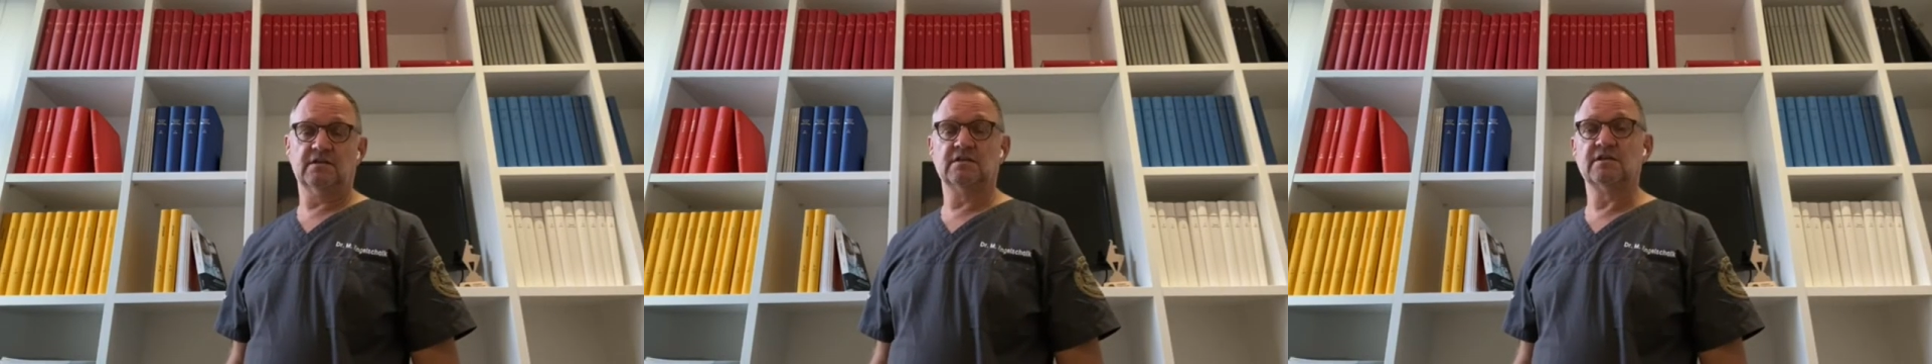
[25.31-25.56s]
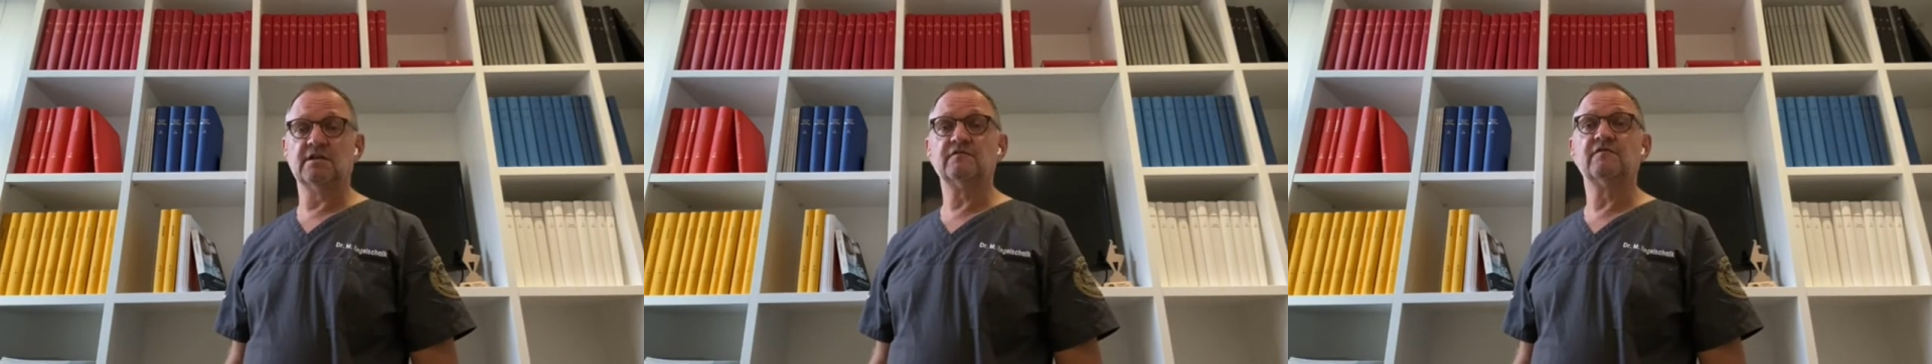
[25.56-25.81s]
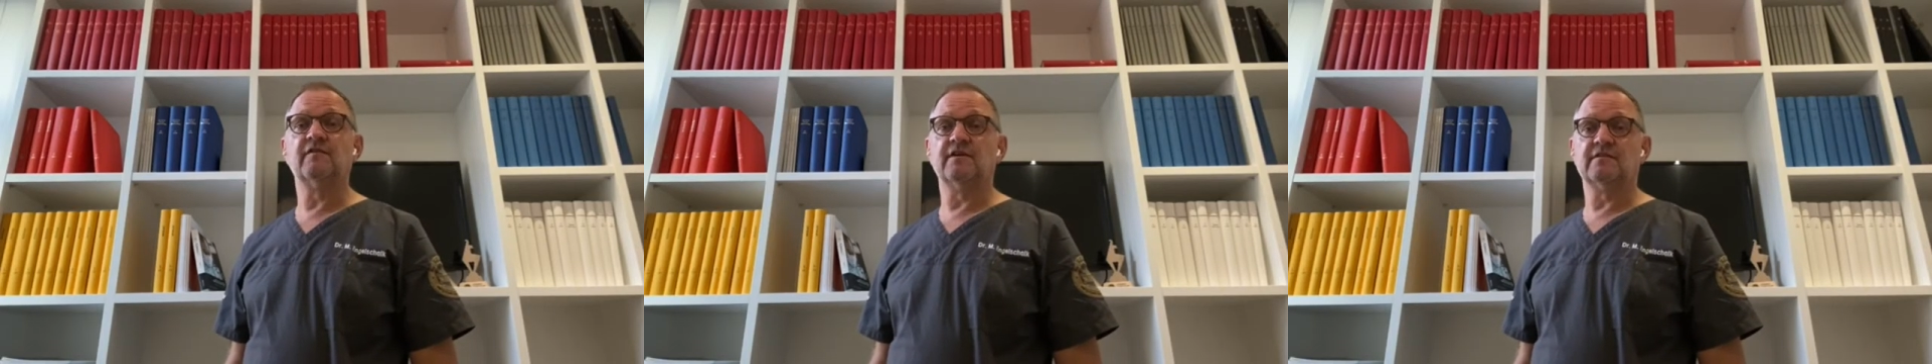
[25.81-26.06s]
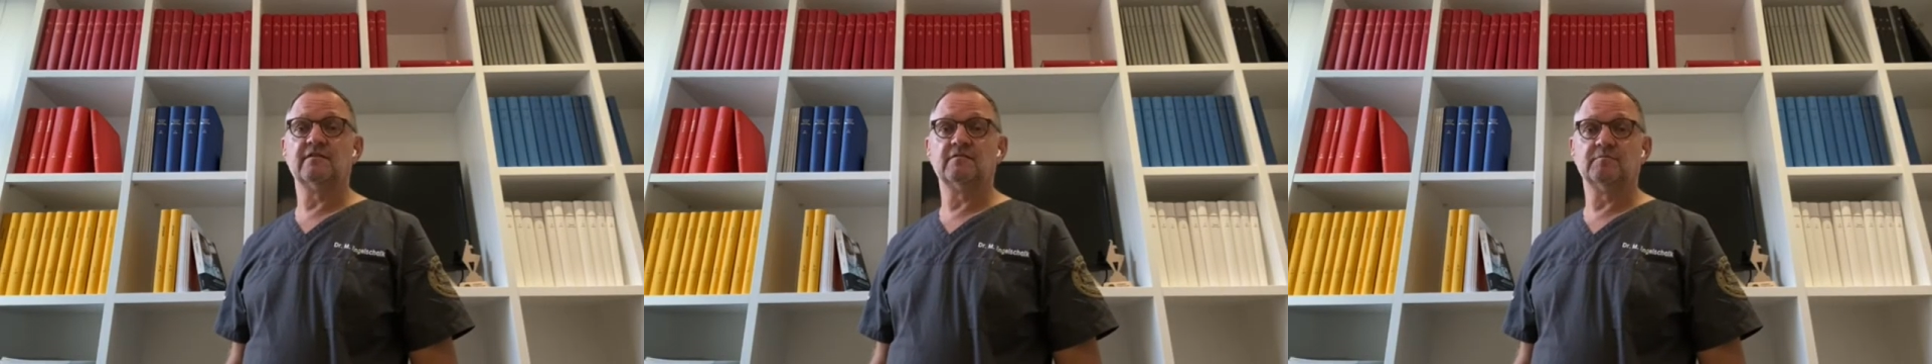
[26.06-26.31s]
is
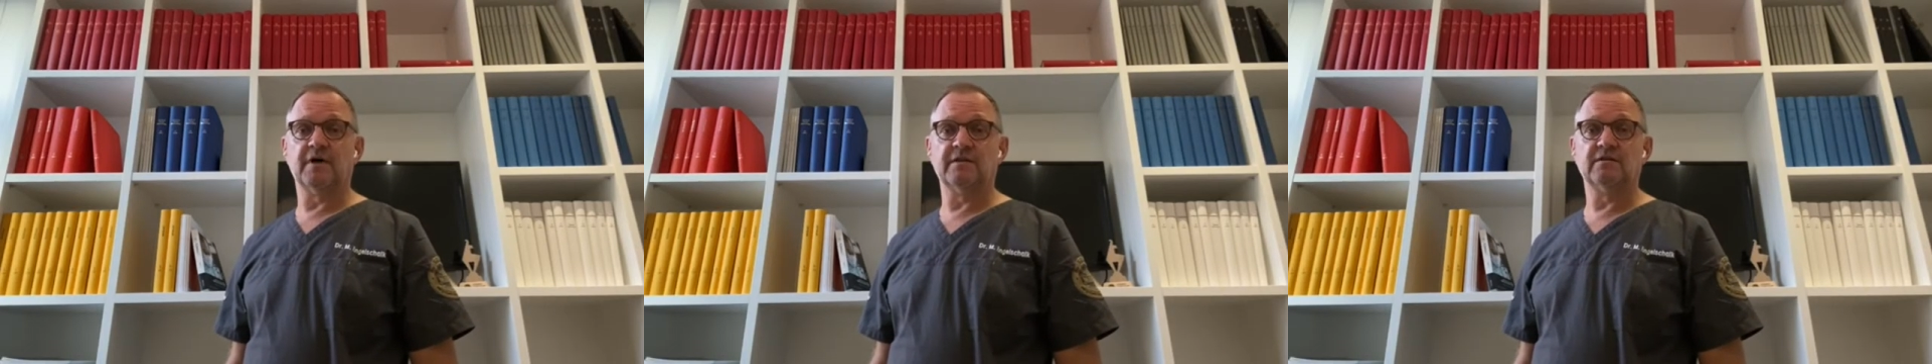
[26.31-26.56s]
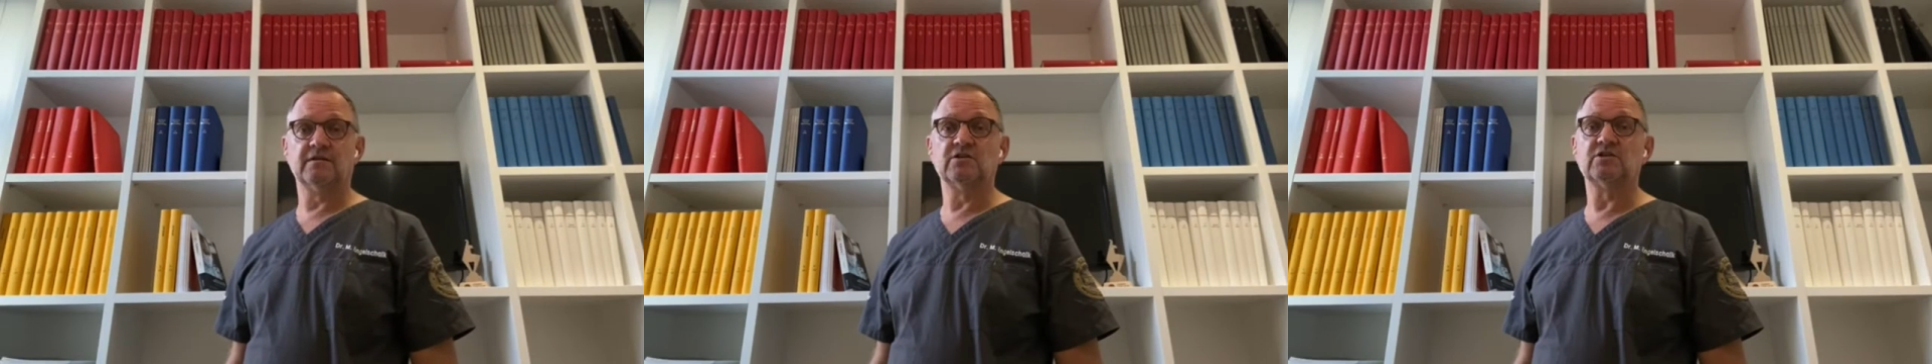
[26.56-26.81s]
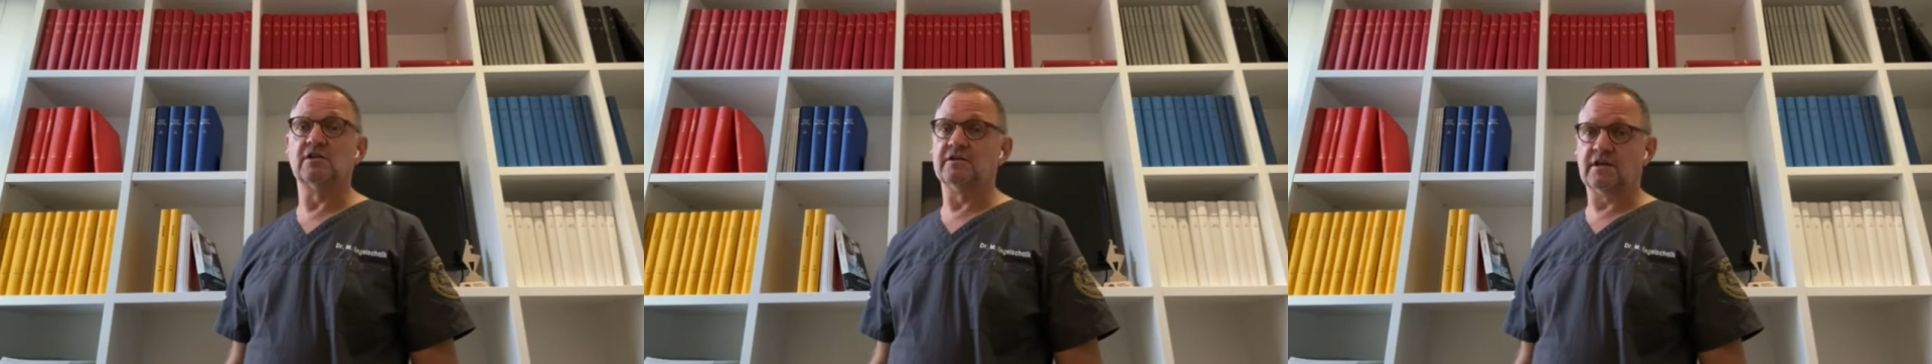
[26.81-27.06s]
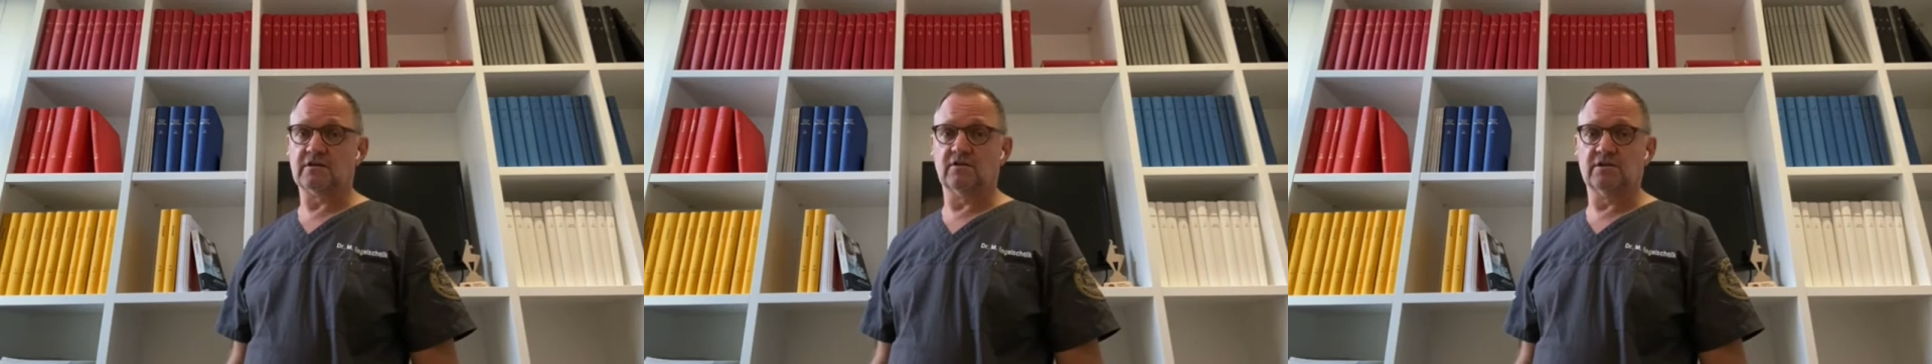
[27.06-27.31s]
influenced by the digital
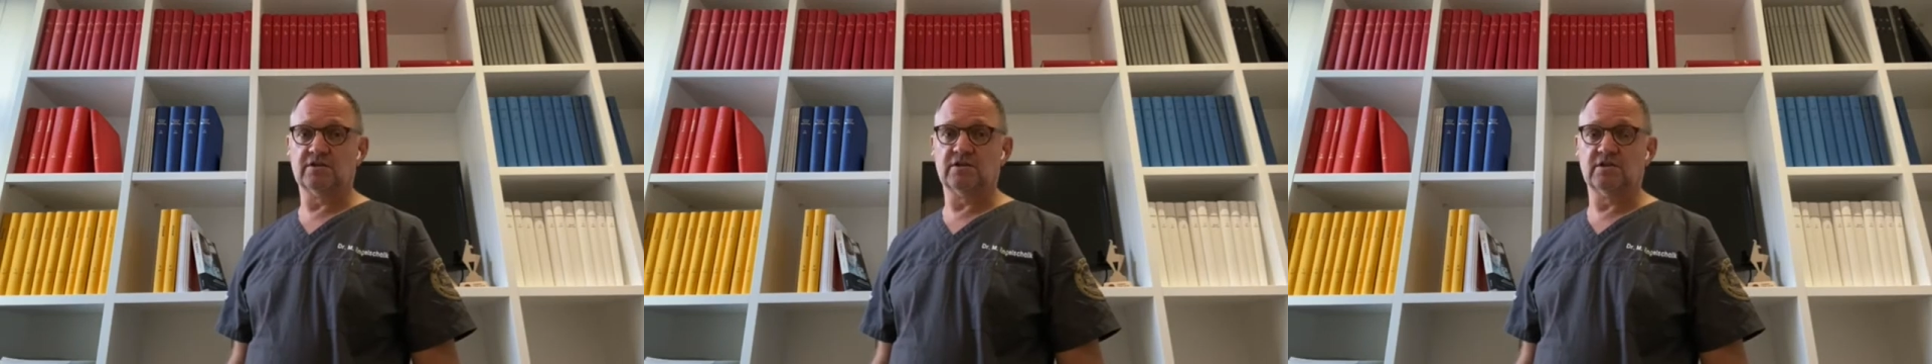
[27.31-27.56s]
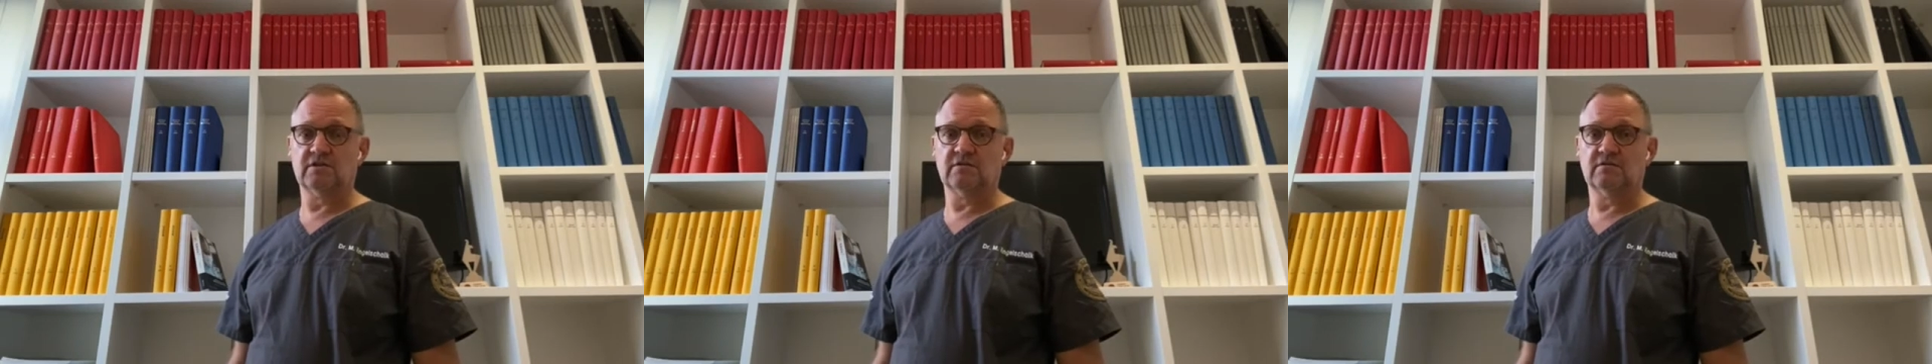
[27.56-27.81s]
technology.